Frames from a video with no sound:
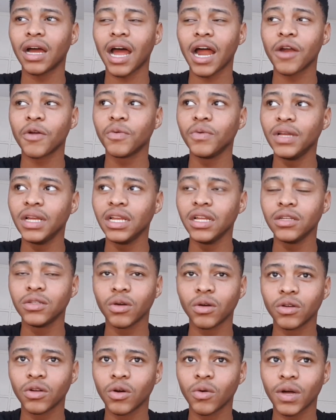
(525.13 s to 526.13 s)
I really
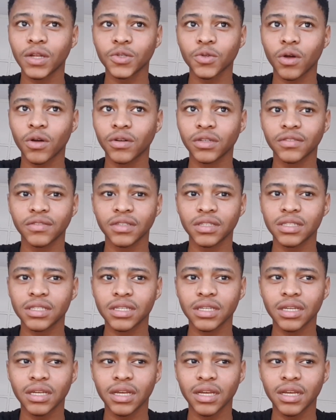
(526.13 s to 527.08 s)
don't know what's wrong with it.